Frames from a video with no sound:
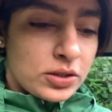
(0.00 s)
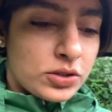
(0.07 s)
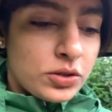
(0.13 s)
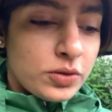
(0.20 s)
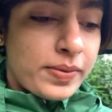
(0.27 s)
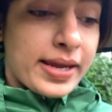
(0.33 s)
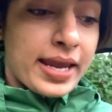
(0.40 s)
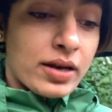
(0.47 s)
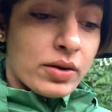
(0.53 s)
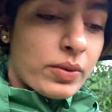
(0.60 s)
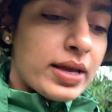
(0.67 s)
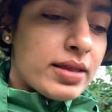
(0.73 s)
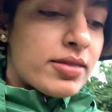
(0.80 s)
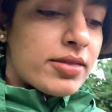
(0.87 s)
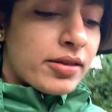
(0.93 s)
to begin
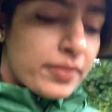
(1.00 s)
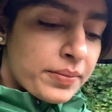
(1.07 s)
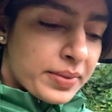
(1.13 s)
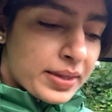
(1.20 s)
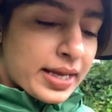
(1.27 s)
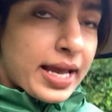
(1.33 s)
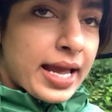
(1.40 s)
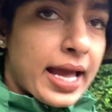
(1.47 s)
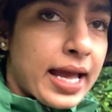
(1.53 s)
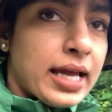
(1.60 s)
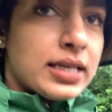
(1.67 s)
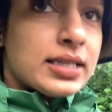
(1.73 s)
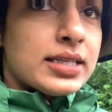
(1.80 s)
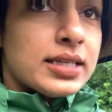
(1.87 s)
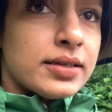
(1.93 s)
with,
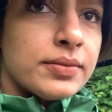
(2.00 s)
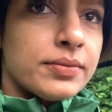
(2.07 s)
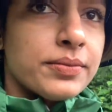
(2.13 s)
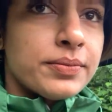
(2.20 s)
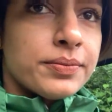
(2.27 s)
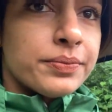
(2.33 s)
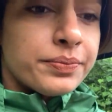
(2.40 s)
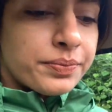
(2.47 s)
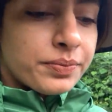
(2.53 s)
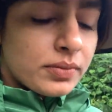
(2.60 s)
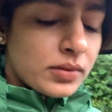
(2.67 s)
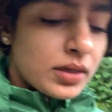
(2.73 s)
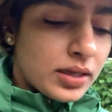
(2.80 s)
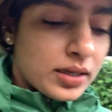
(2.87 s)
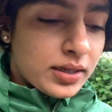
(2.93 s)
and um,